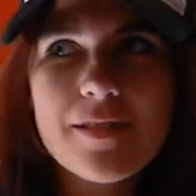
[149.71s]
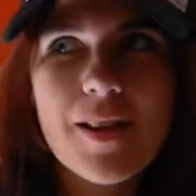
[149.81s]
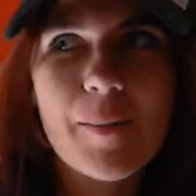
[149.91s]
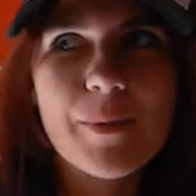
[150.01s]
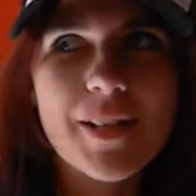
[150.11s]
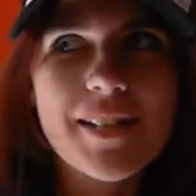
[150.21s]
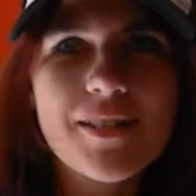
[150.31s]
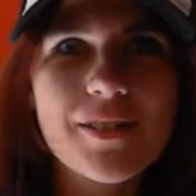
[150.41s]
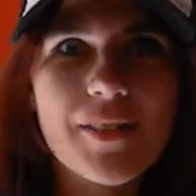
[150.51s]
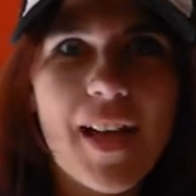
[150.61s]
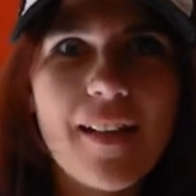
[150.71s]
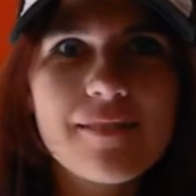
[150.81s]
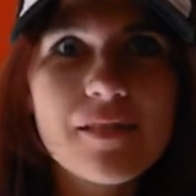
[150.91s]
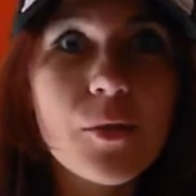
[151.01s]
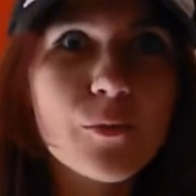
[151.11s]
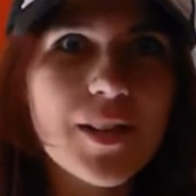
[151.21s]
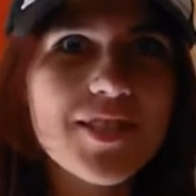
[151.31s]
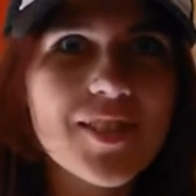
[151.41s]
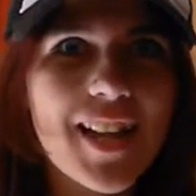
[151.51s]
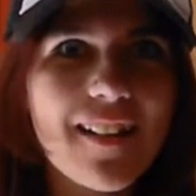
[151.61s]
Tom Brady could do that.
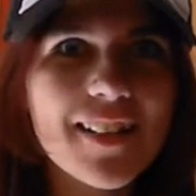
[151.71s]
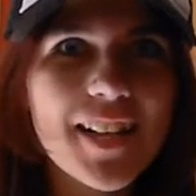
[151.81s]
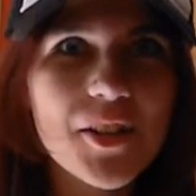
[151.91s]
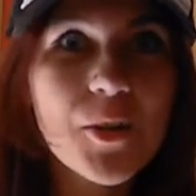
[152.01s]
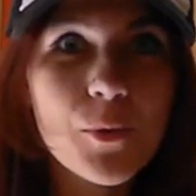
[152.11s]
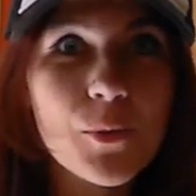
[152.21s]
Wrestle an alligator